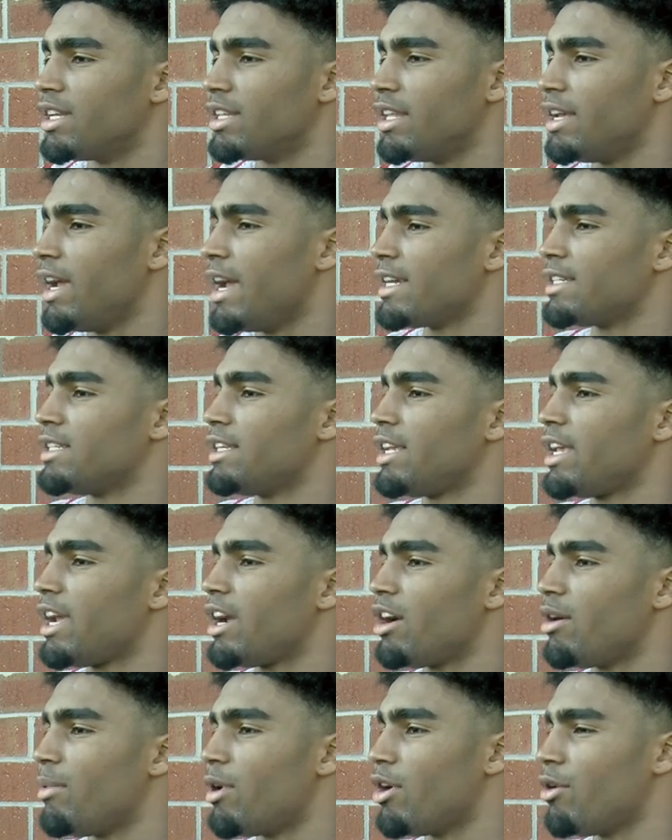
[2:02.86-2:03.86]
that they actually
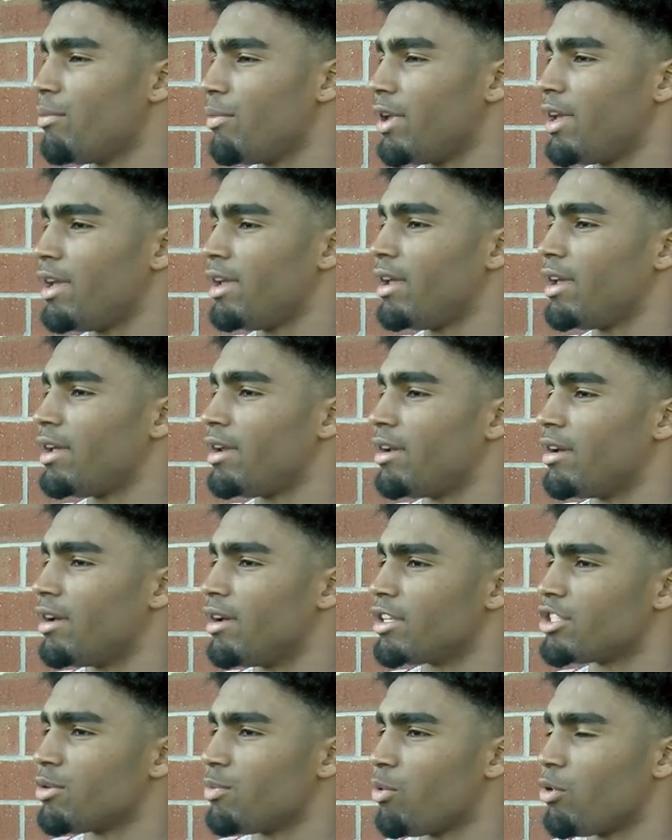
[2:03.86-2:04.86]
care about me and
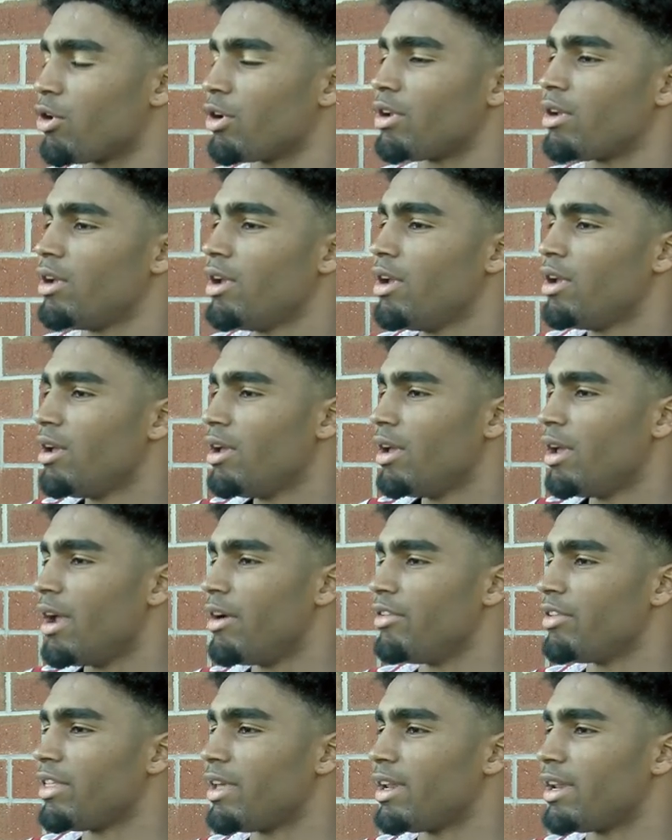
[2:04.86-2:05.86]
uh, support
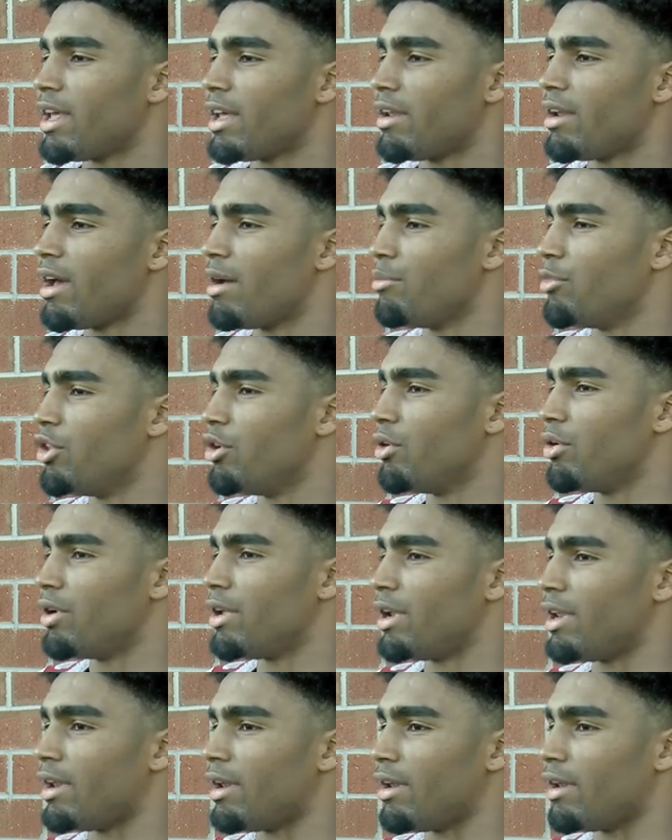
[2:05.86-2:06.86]
everything that I'm
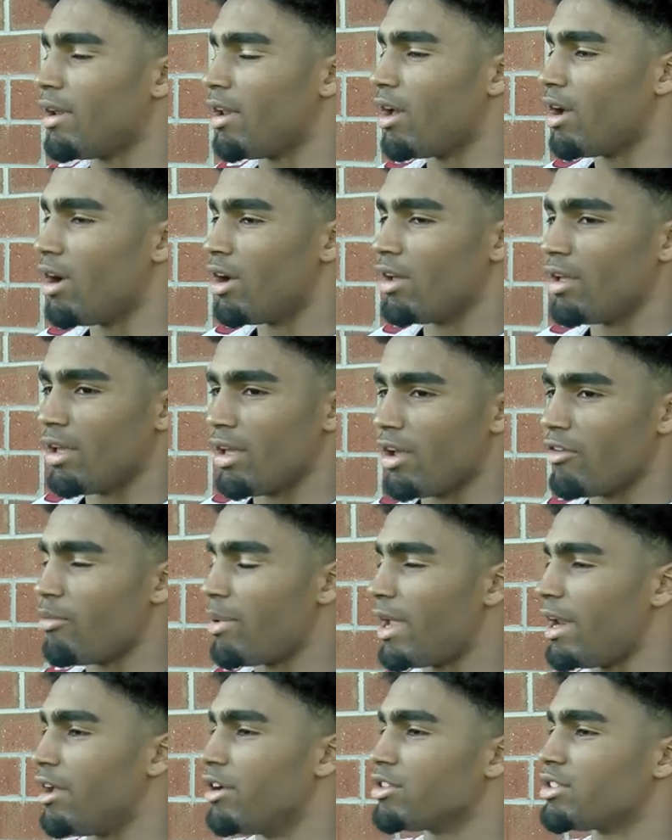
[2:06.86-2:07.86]
doing and uh,
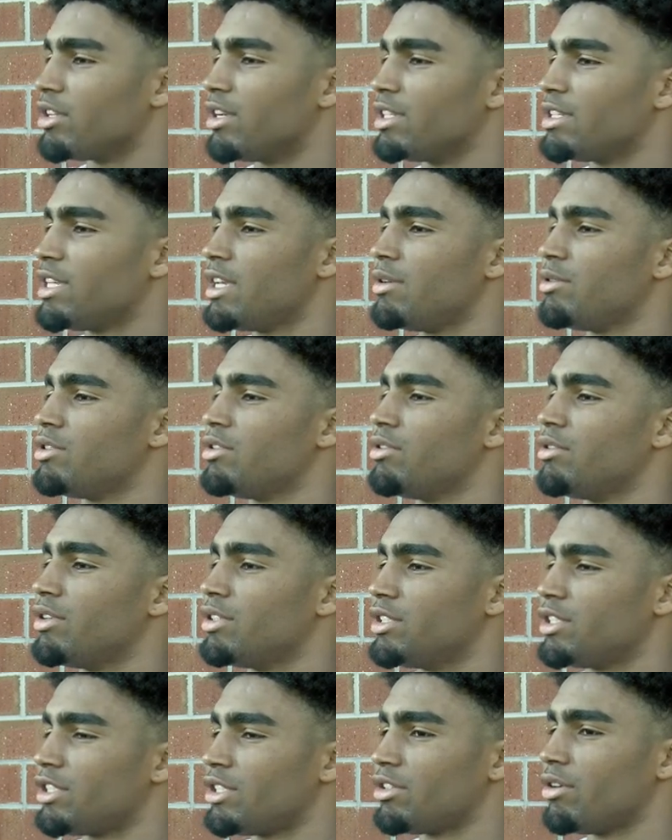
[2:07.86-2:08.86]
everybody else on the team is doing.
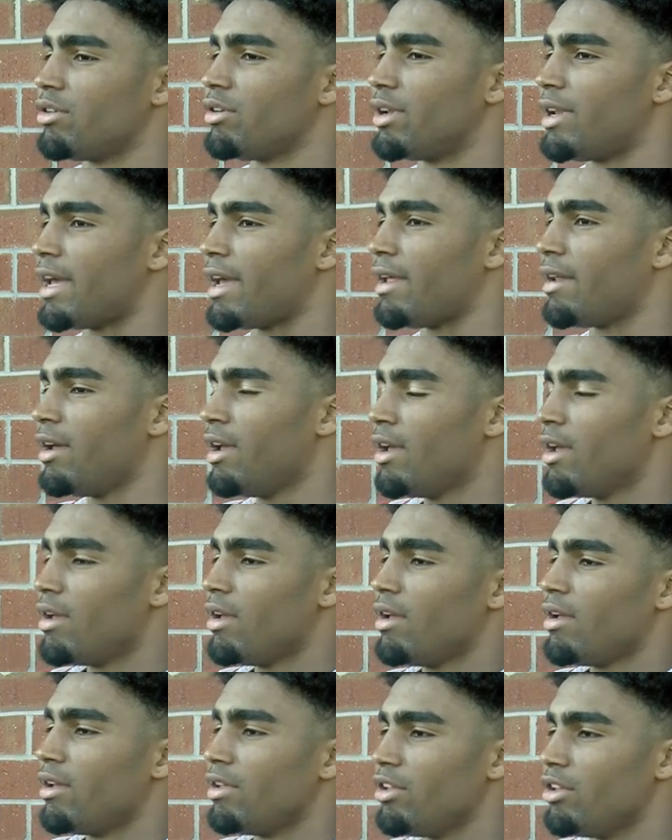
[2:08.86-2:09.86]
Just showing that
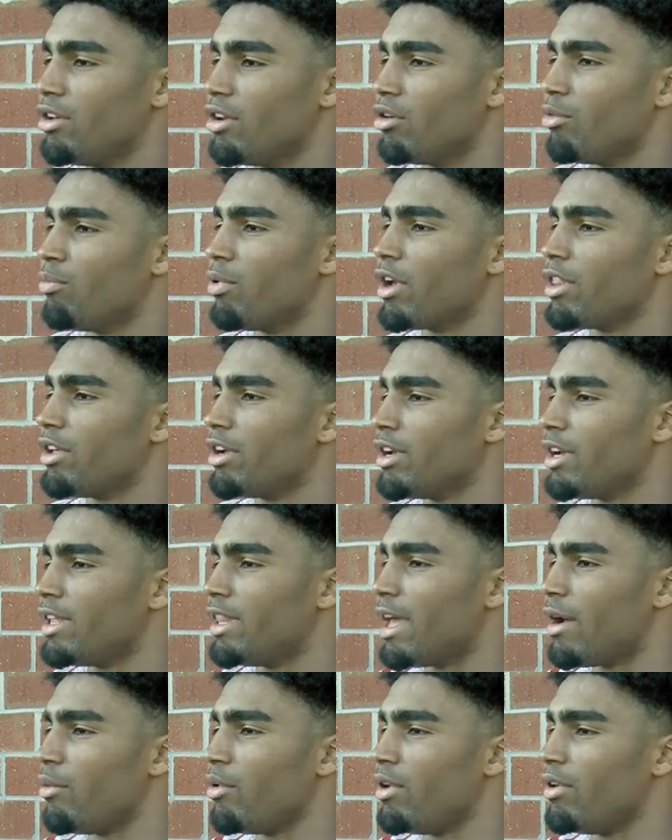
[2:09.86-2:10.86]
you know brotherhood
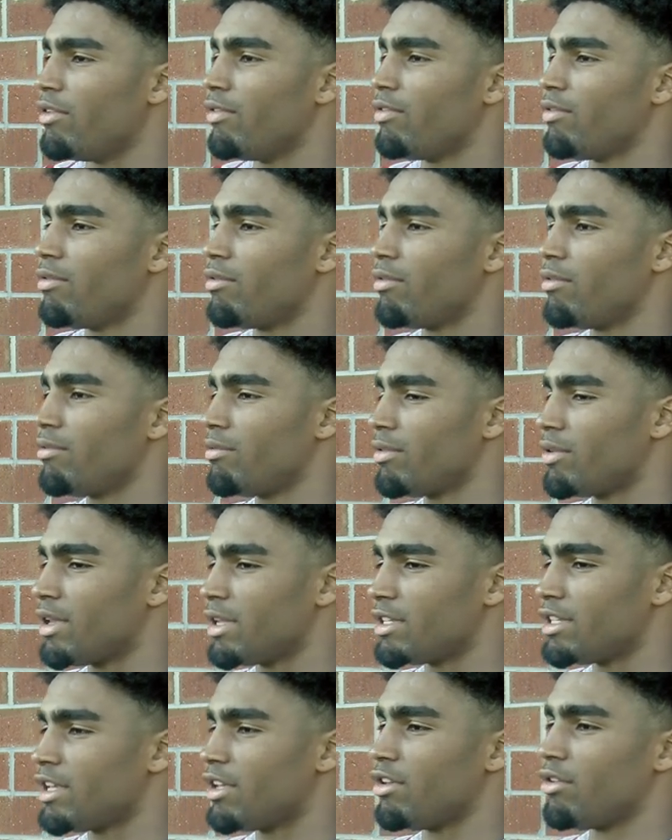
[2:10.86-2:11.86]
that we've
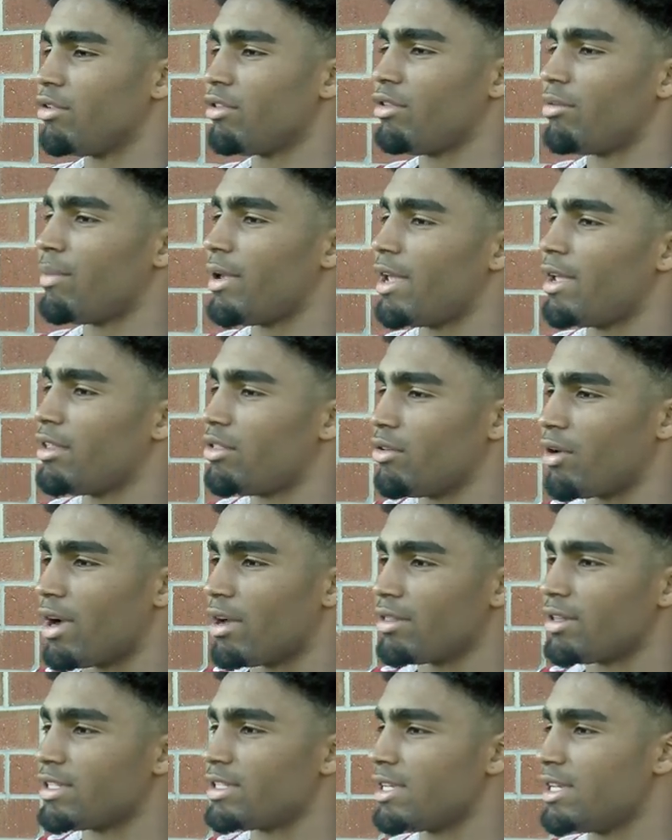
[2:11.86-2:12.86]
continued to make
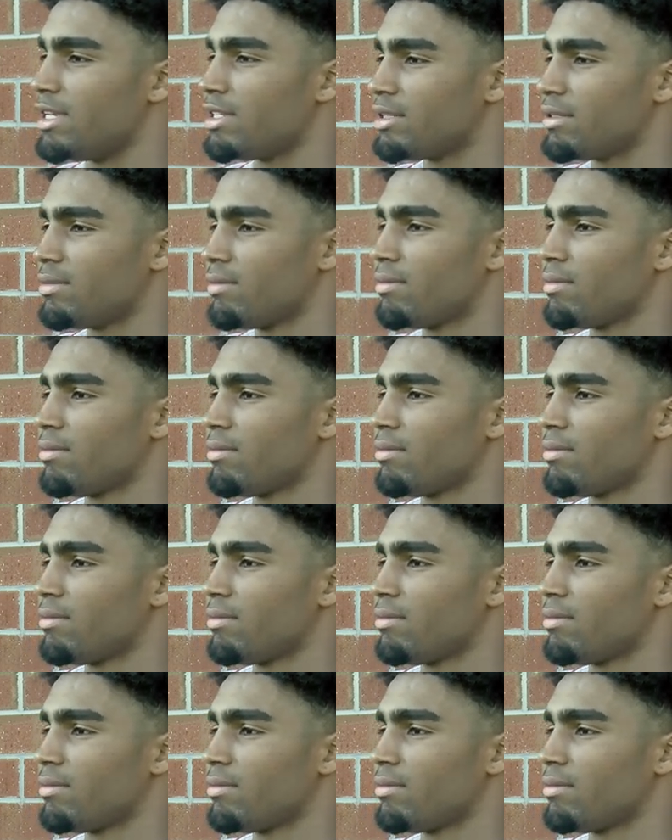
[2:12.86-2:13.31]
throughout the season.